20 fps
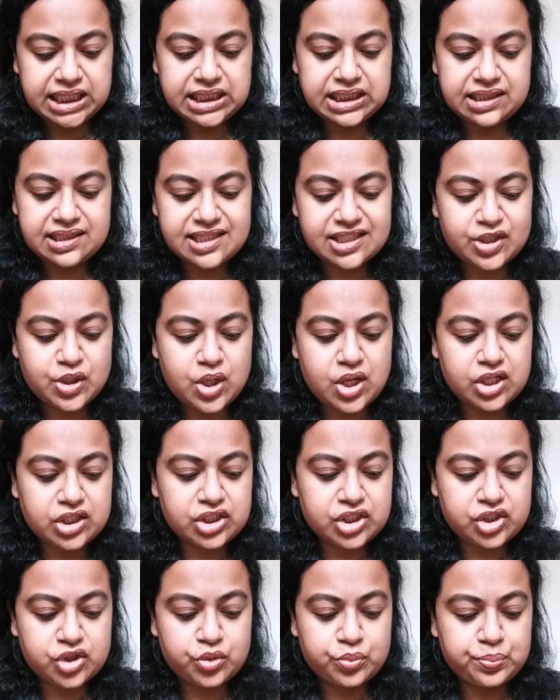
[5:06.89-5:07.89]
and this
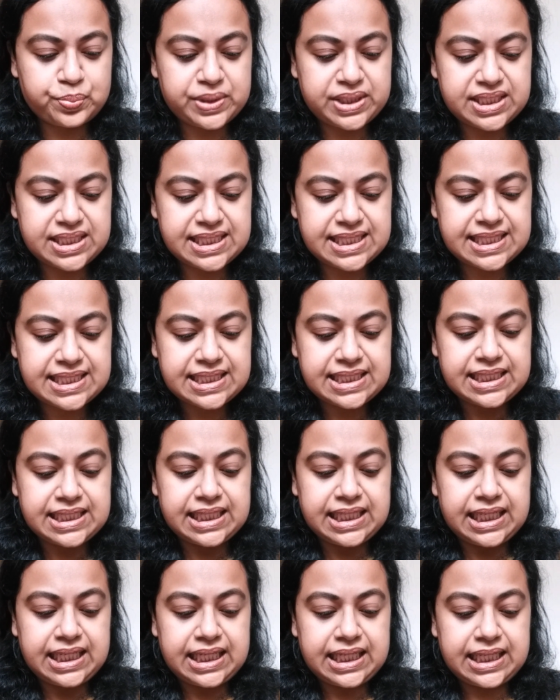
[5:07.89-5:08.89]
costs rupees
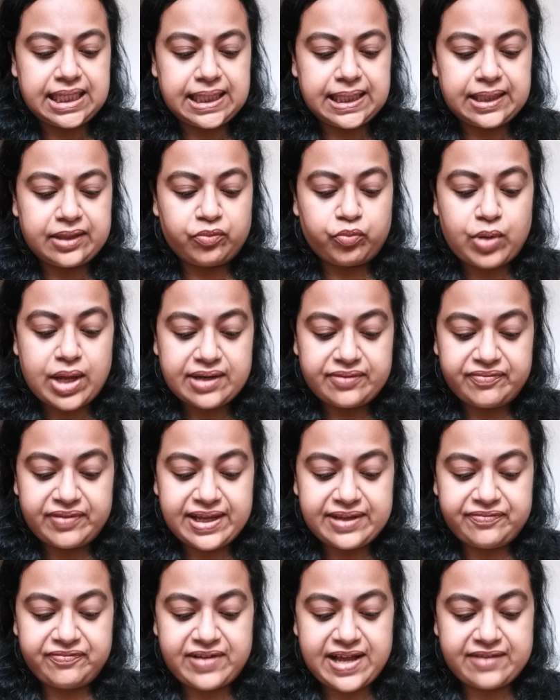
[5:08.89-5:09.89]

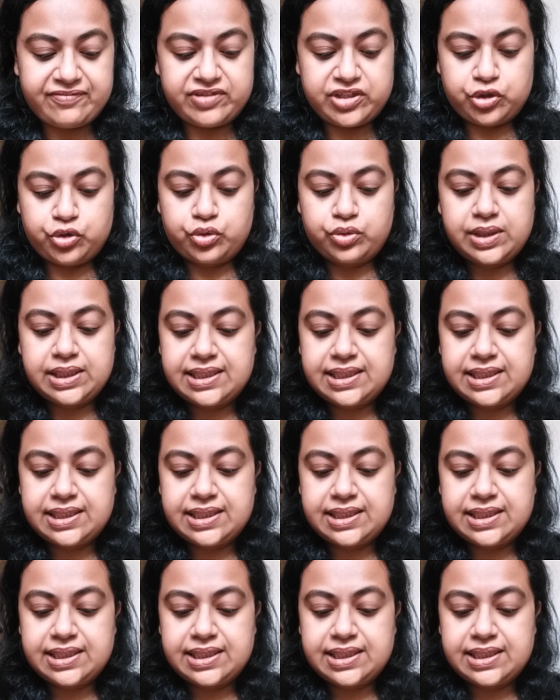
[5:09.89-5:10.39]
1550.